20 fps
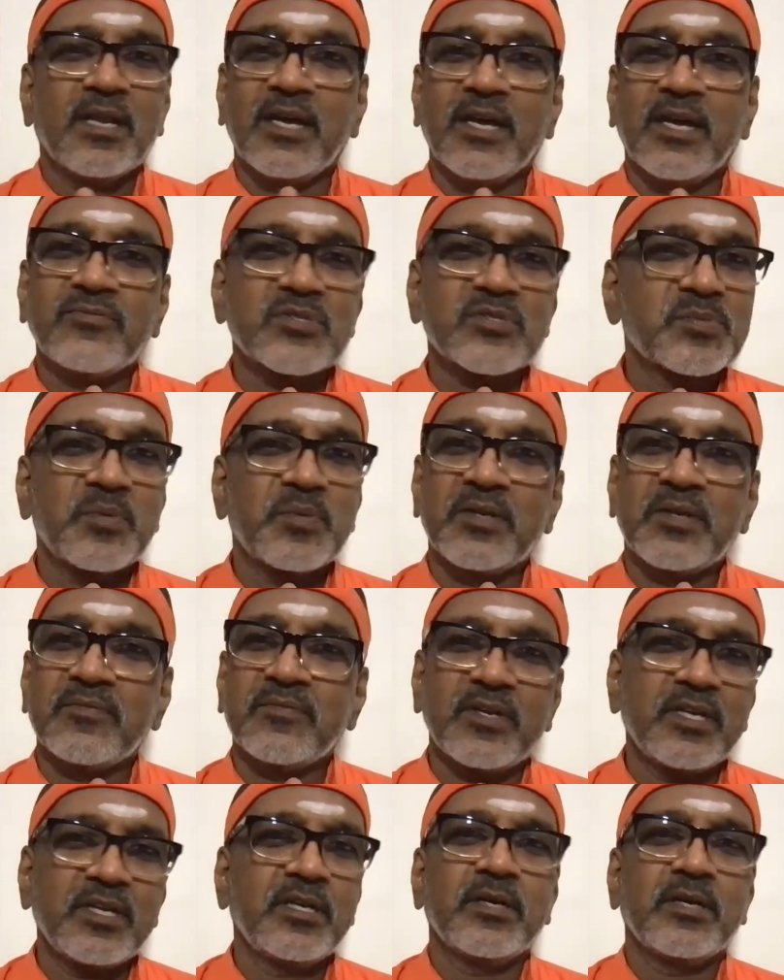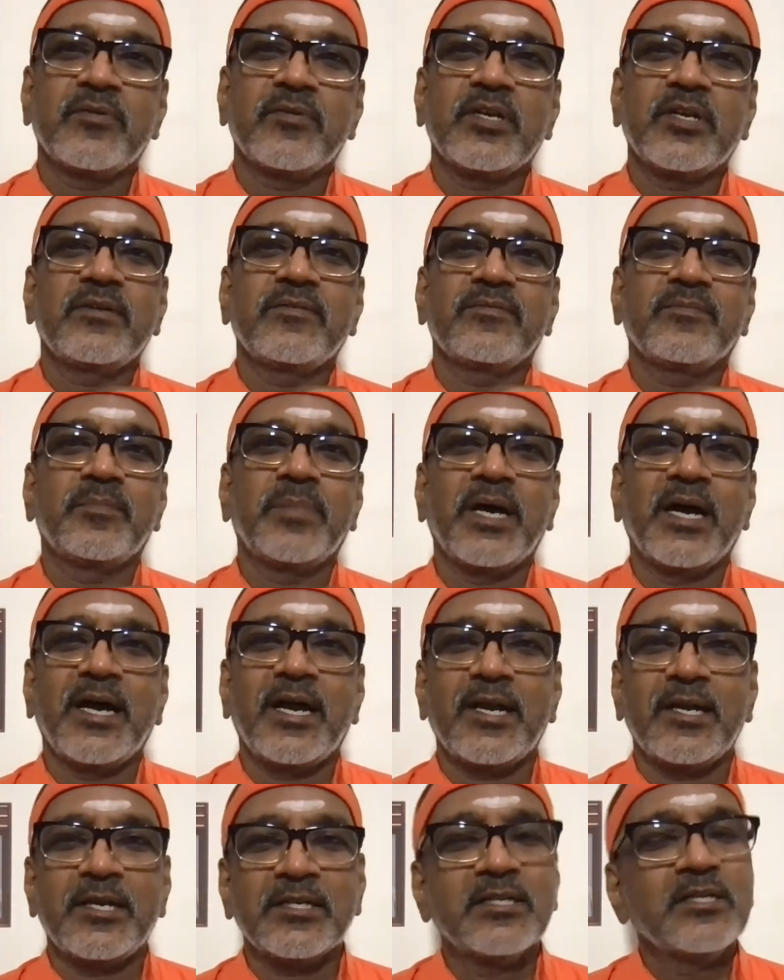Life has been very, very
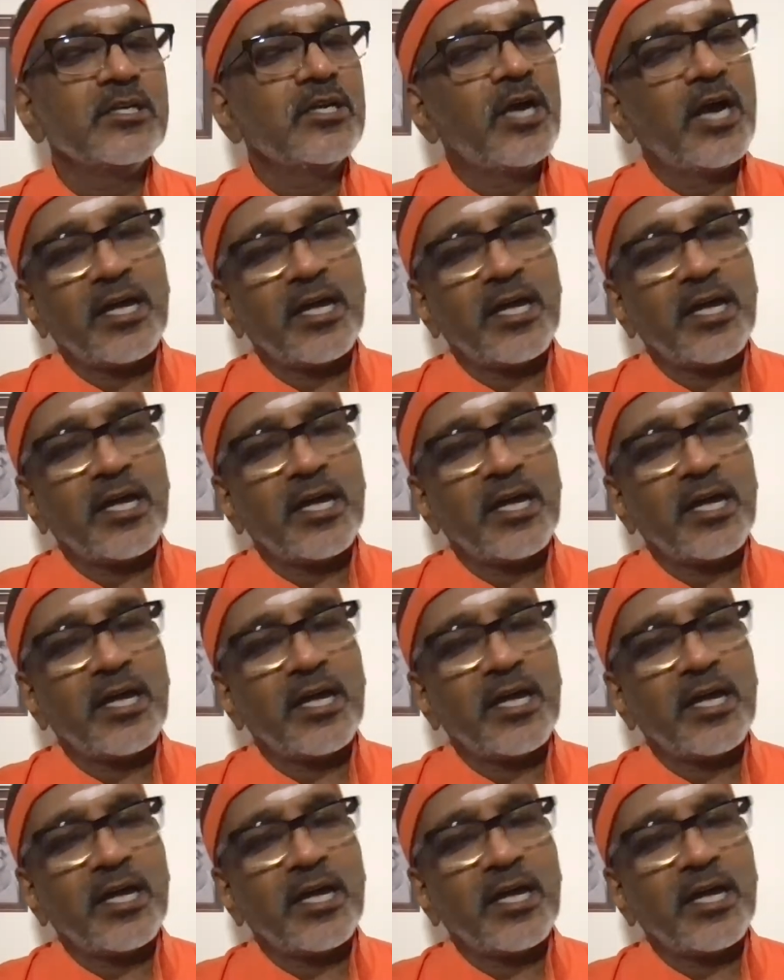bad.